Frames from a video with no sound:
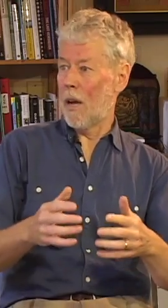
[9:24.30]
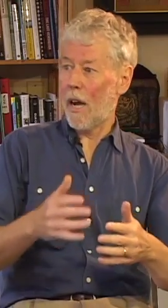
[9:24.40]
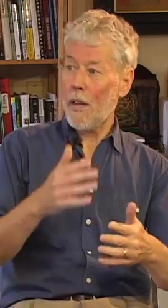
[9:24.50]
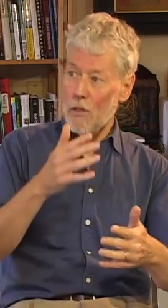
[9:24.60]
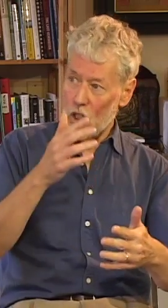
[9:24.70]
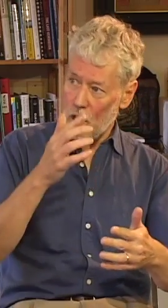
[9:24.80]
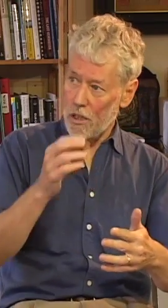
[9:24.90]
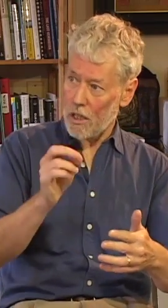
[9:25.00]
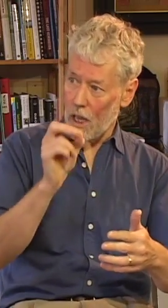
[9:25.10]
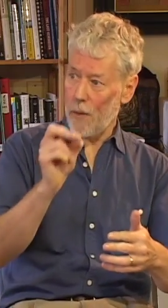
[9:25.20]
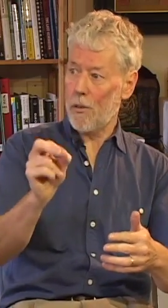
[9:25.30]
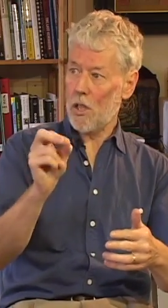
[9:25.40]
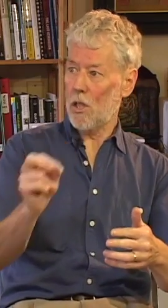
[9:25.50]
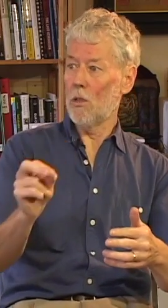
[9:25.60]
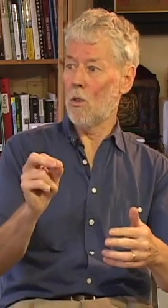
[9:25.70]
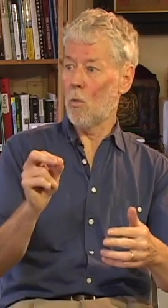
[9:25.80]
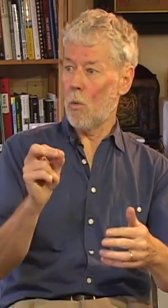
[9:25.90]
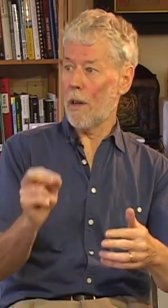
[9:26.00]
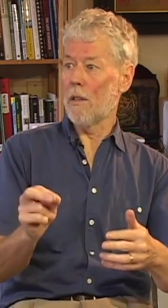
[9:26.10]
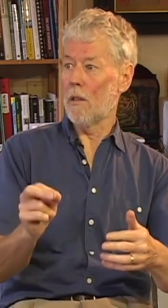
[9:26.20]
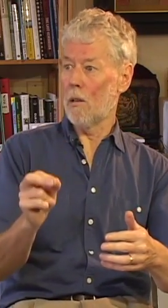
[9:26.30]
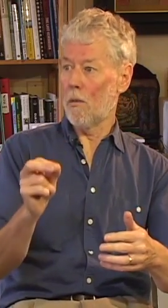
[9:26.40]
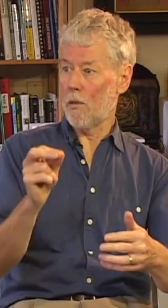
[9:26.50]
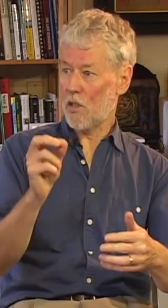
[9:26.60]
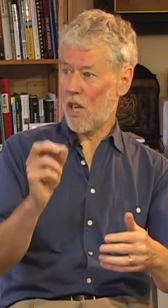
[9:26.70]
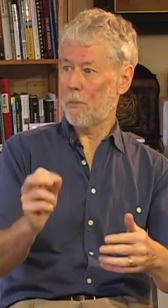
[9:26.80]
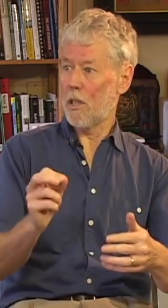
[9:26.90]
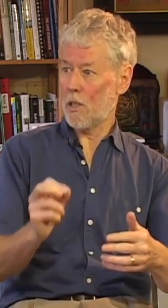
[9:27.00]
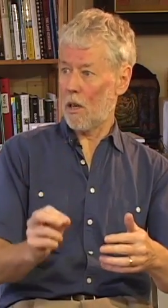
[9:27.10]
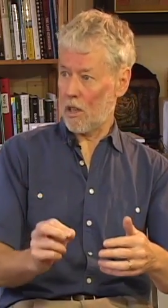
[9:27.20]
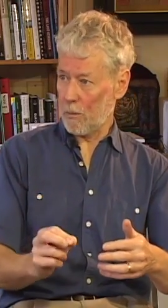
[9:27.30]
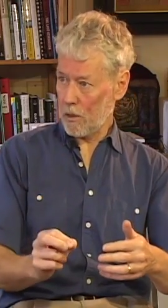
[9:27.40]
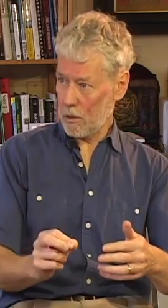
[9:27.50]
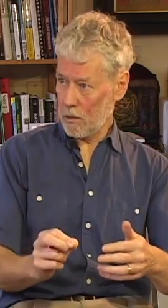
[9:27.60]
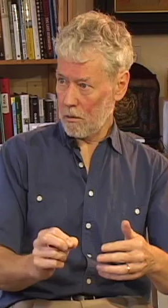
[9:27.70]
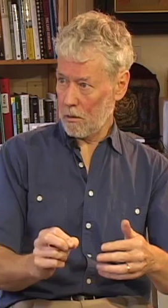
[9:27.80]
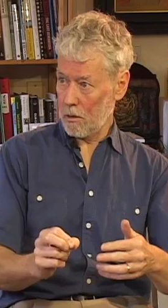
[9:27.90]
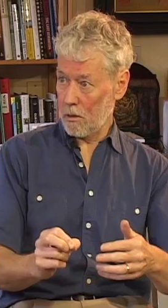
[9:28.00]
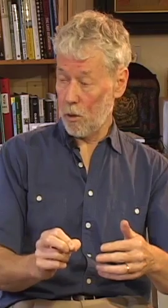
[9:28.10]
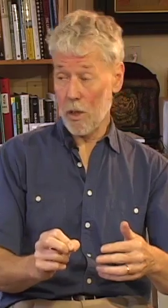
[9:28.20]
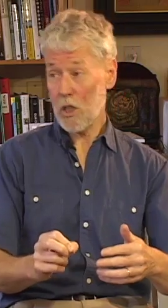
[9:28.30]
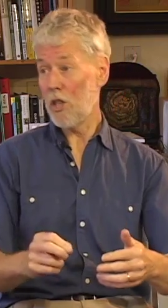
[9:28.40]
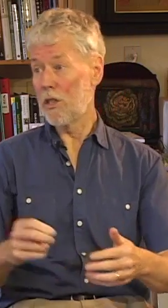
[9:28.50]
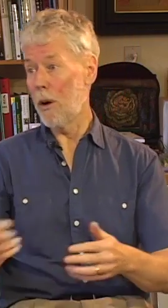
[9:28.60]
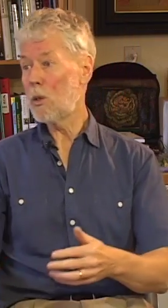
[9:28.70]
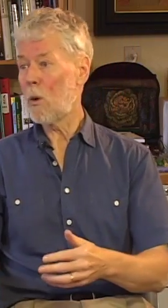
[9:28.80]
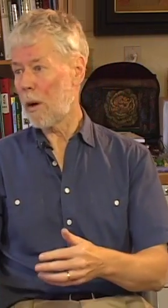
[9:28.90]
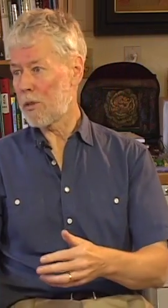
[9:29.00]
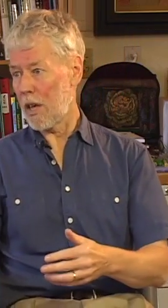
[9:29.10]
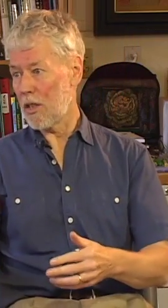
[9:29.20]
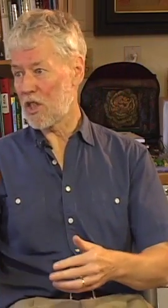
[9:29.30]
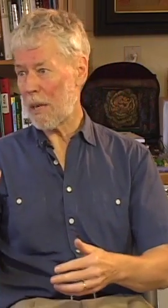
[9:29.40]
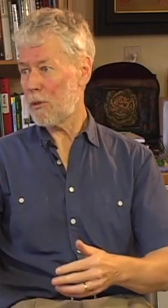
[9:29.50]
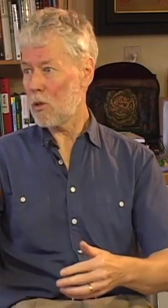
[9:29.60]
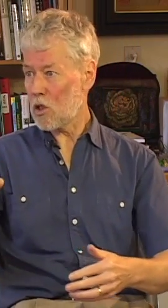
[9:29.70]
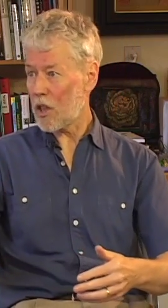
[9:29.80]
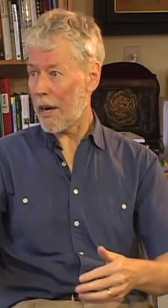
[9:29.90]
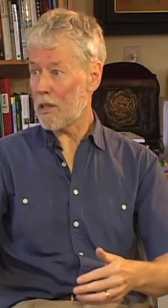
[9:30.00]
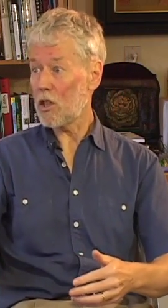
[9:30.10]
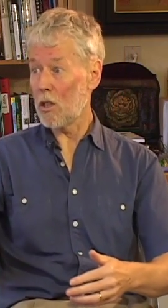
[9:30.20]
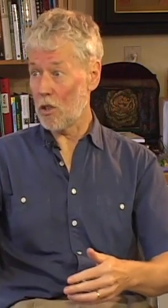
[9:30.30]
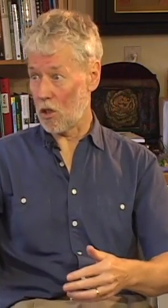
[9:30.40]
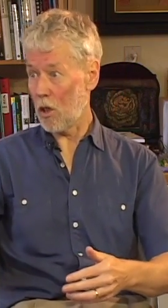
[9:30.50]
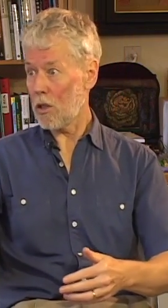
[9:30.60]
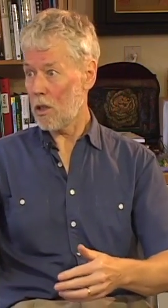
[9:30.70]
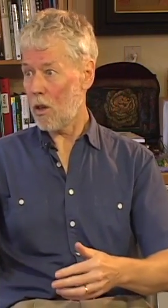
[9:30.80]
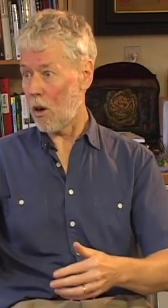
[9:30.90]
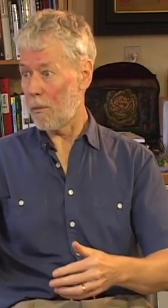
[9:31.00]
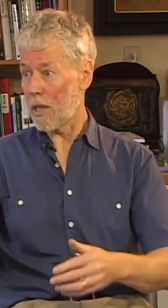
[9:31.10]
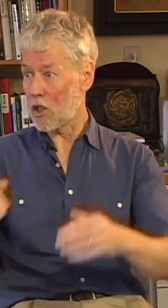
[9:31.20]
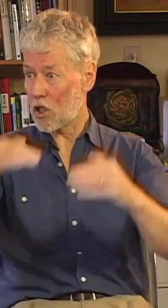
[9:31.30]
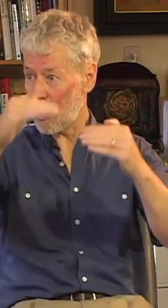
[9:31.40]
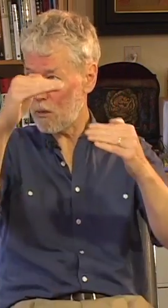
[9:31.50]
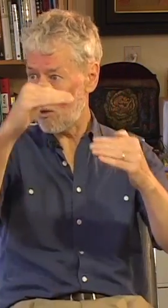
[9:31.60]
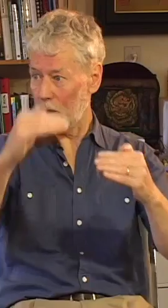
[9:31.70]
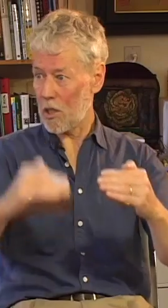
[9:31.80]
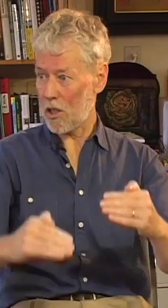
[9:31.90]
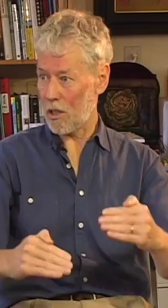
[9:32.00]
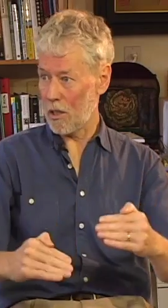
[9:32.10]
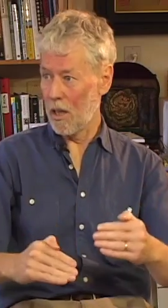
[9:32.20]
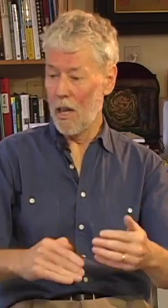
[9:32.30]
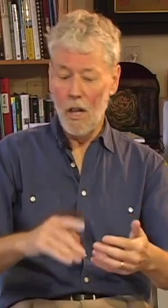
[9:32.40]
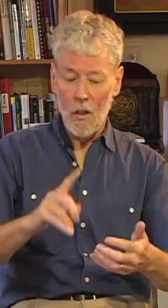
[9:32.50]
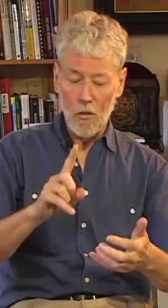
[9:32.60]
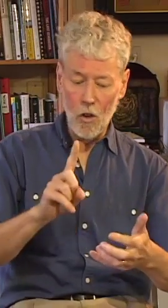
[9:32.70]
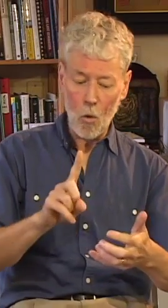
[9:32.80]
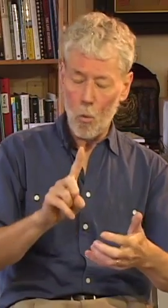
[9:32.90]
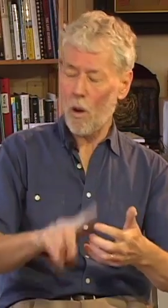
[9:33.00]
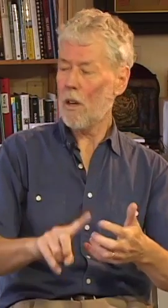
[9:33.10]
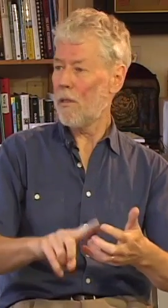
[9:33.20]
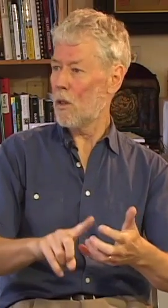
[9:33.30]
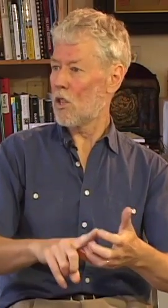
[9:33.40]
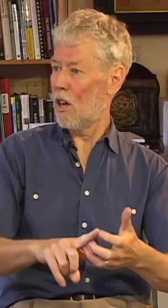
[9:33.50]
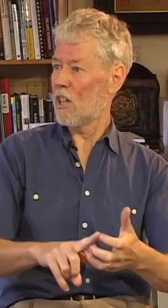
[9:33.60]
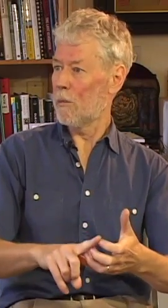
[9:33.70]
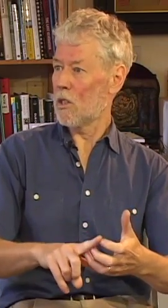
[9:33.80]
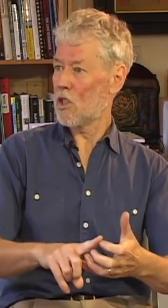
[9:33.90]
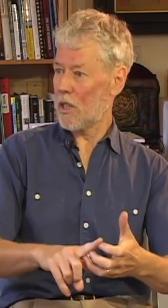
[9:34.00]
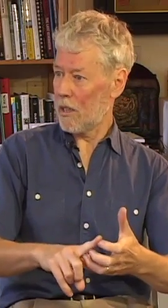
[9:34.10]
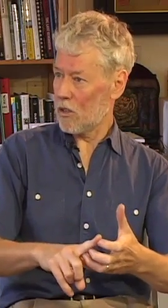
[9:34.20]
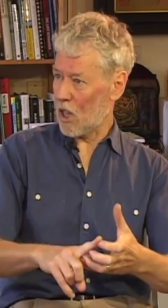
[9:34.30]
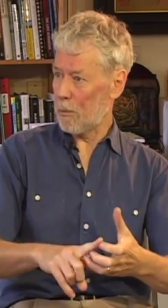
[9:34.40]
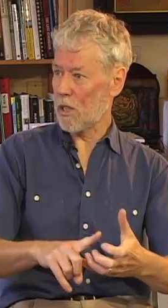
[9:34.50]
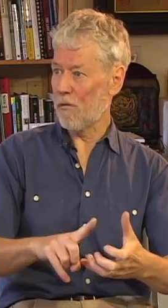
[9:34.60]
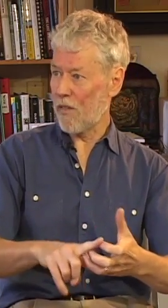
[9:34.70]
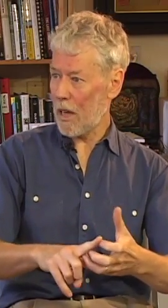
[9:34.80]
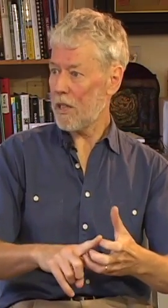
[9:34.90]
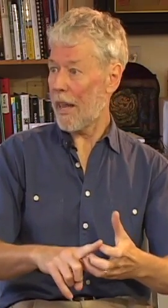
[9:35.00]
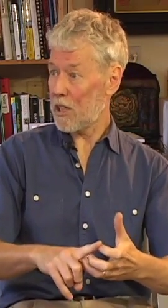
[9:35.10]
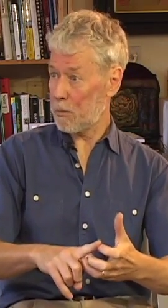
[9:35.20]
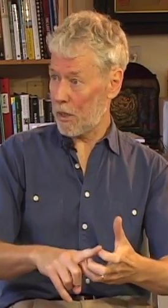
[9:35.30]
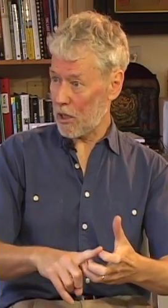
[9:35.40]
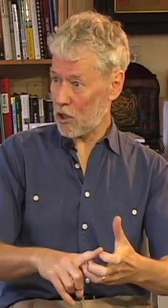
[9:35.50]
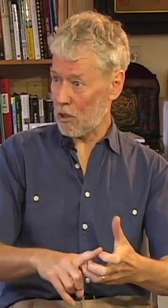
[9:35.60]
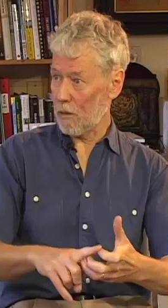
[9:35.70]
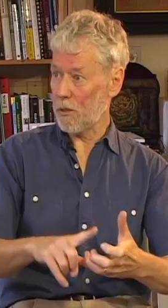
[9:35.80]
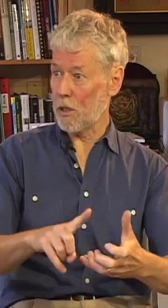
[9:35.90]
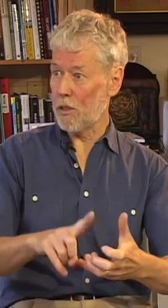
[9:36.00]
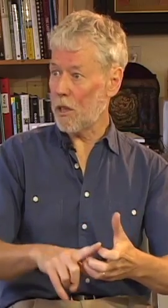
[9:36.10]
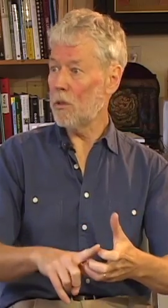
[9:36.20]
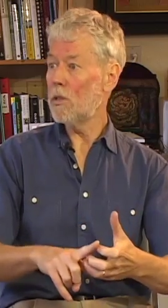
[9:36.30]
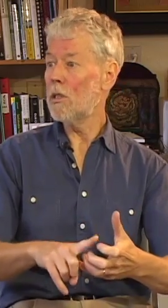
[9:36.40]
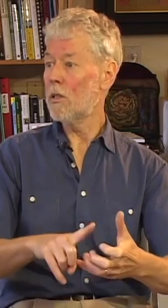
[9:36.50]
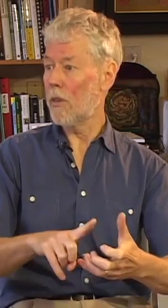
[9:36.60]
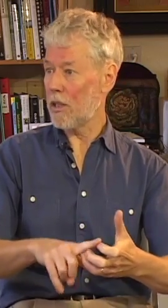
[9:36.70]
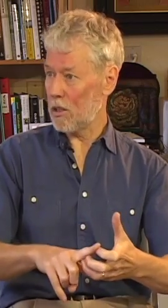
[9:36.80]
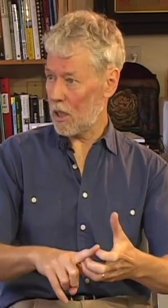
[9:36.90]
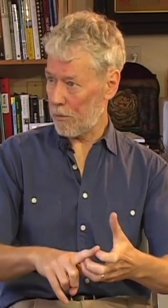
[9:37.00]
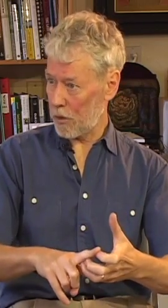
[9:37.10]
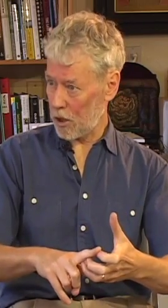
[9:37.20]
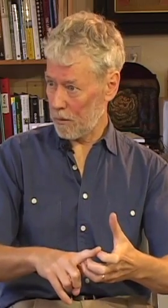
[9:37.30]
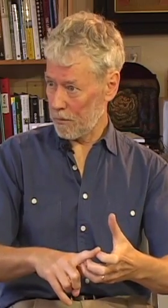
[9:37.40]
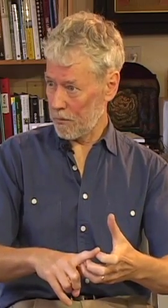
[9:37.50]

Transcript: I have studied every single one of the skeptics' arguments. You can actually go to a website, skepticalscience.com, and see them all listed. Not one of those arguments stands up as a valid explanation for the known rise in temperature,